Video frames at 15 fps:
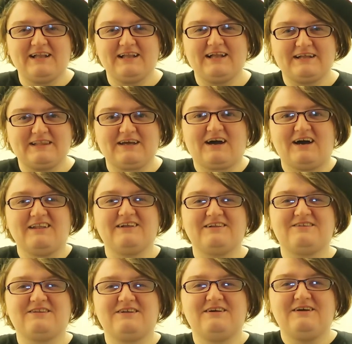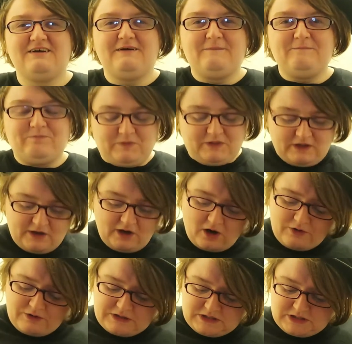I like the colours the
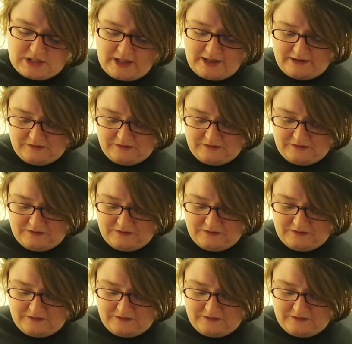orange there